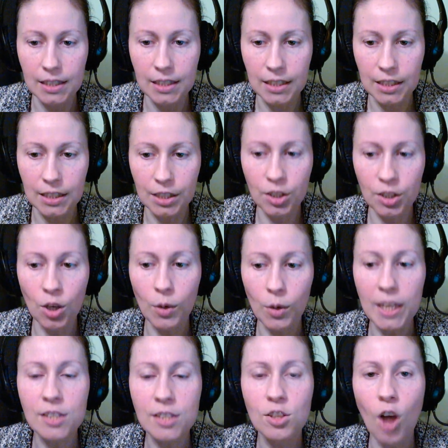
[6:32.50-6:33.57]
you know,
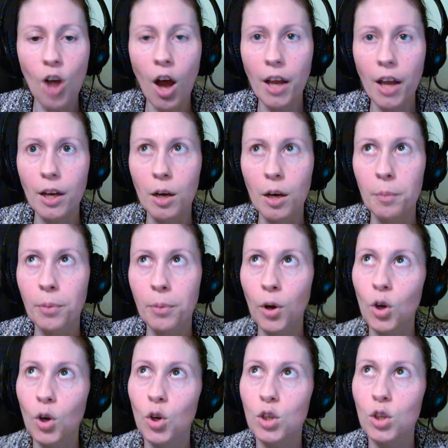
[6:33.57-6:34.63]
it's not a
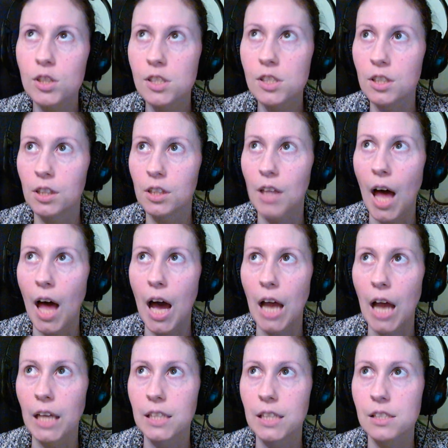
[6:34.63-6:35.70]

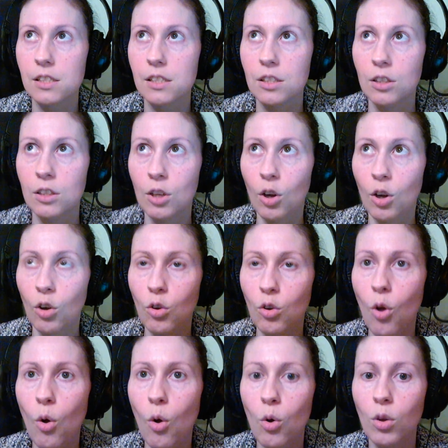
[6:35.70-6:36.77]
personalized
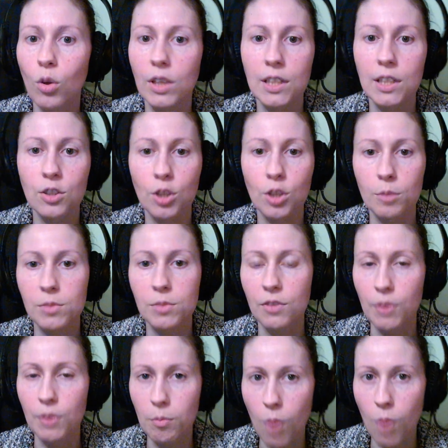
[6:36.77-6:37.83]
goal in terms of
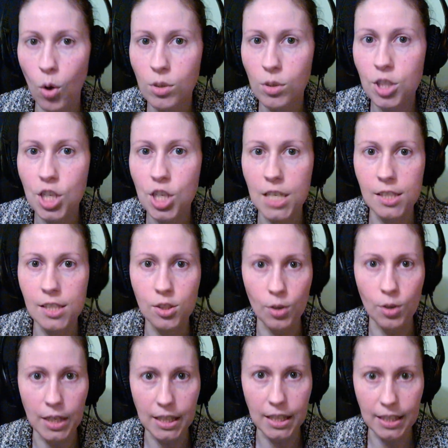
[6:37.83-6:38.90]
emotions or
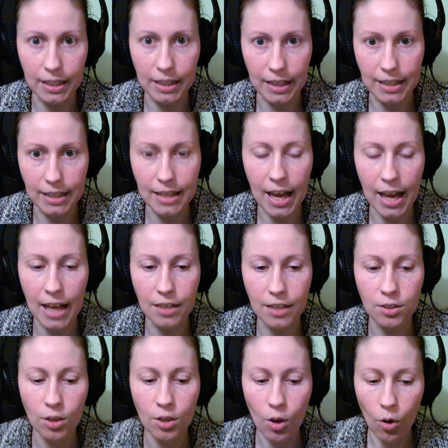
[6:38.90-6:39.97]
anything like that,
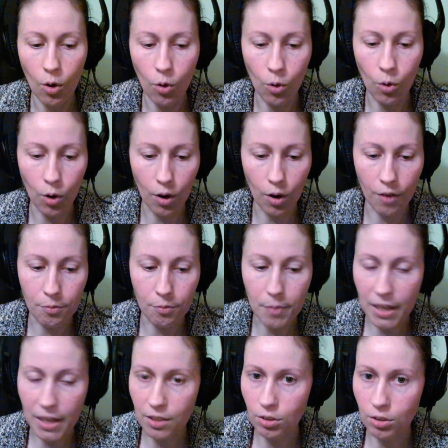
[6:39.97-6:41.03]
or of
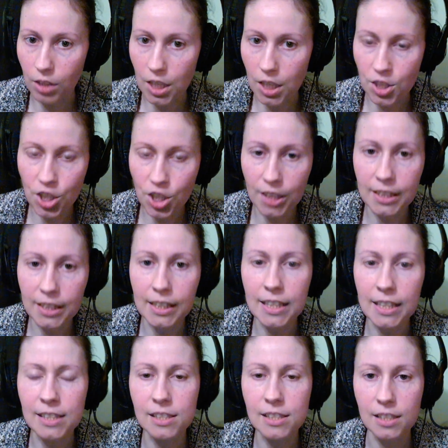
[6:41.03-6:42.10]
mental agility.
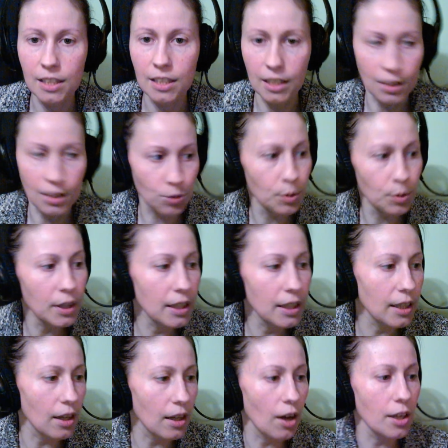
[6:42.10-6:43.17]
It's really
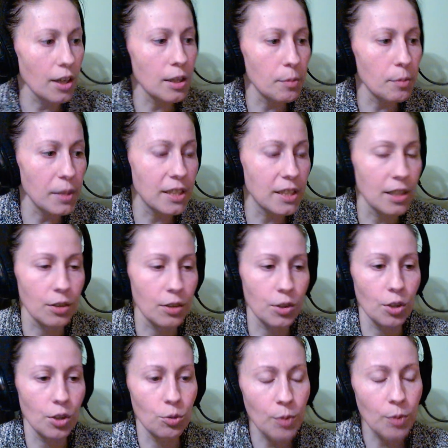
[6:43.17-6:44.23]
in the
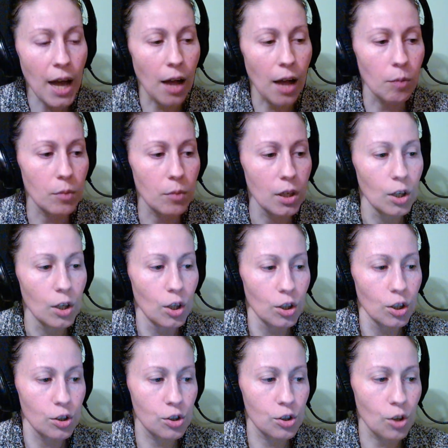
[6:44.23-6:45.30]
material realm.
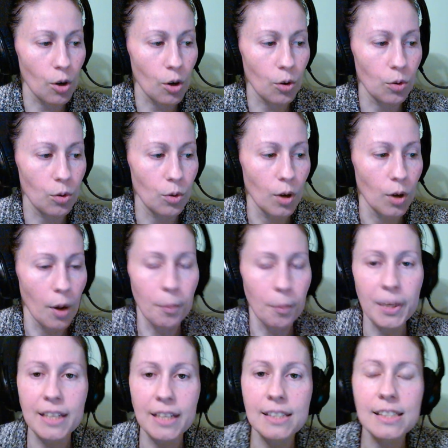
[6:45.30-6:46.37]
So, but
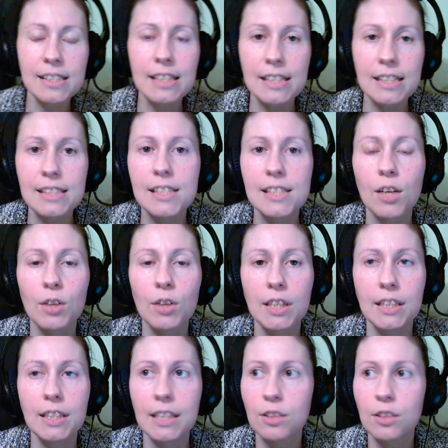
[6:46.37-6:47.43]
it doesn't necessarily
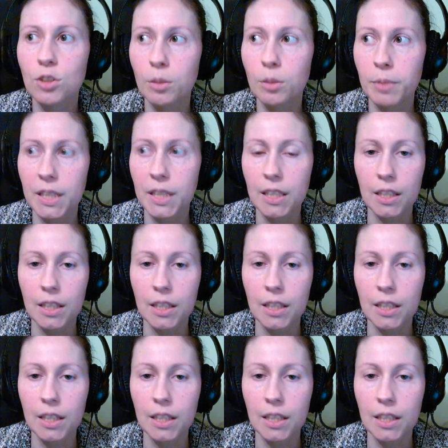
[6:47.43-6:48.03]
need to be